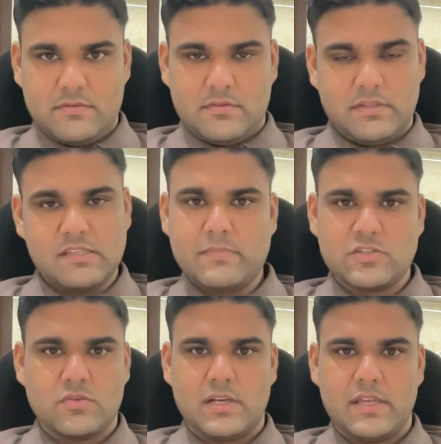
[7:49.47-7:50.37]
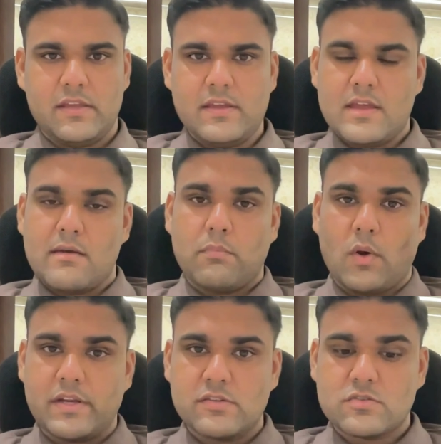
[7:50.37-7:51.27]
This much only.
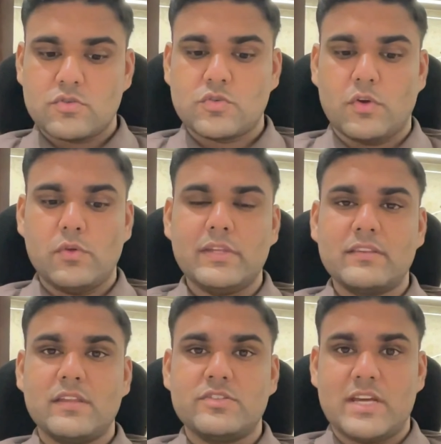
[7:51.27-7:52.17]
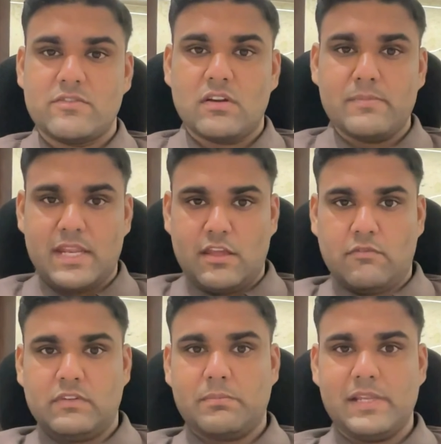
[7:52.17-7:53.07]
Point is to show you that the general meaning
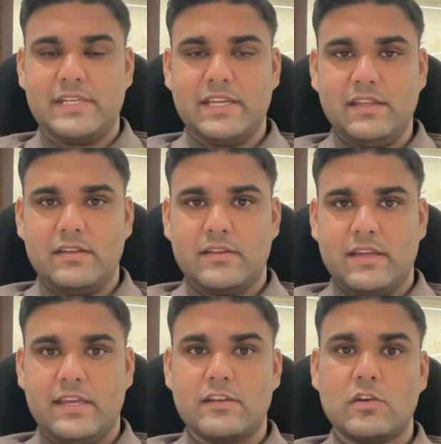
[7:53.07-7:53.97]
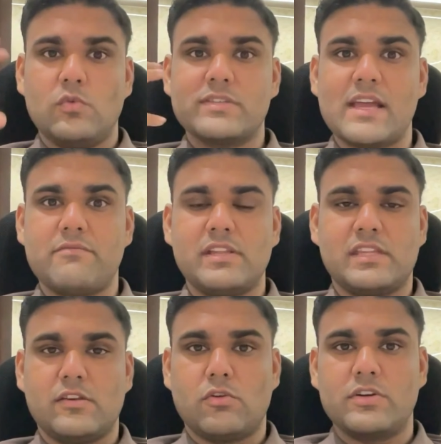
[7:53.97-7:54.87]
of the pleading includes
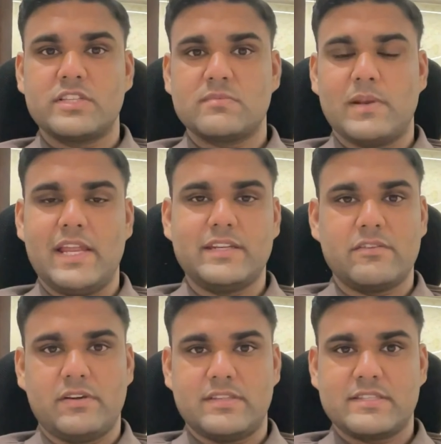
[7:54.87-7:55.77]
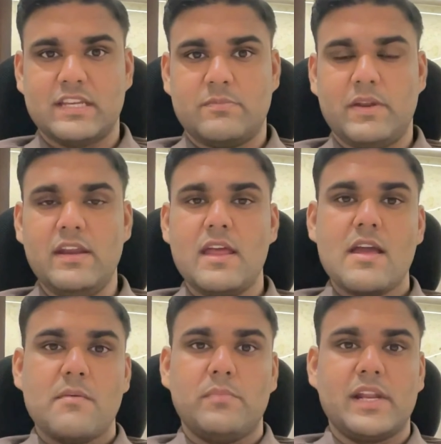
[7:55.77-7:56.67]
everything, not just plaint and written statement,
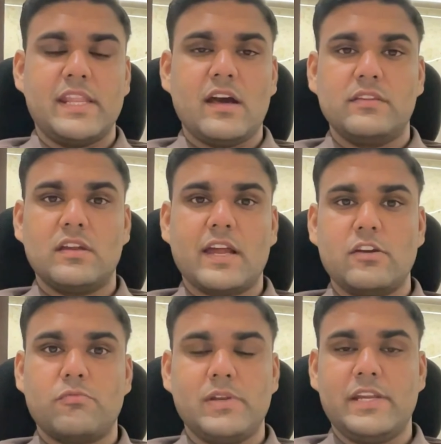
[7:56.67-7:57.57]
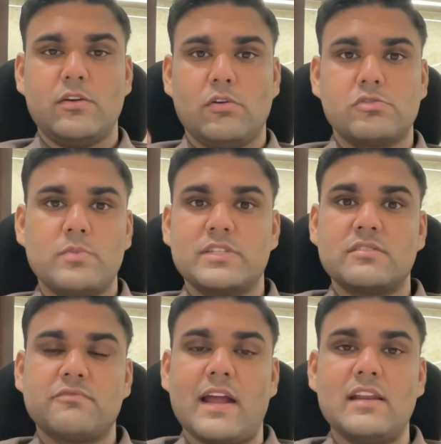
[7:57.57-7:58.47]
but any other kind of pleading also which is
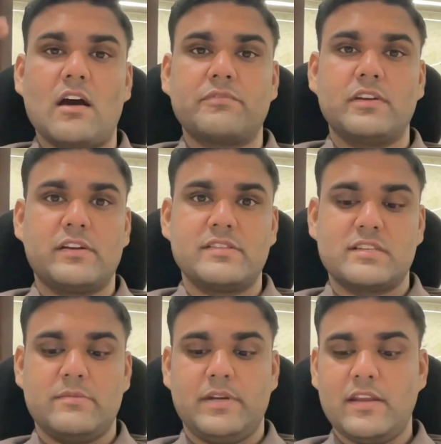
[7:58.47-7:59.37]
filed after written statement.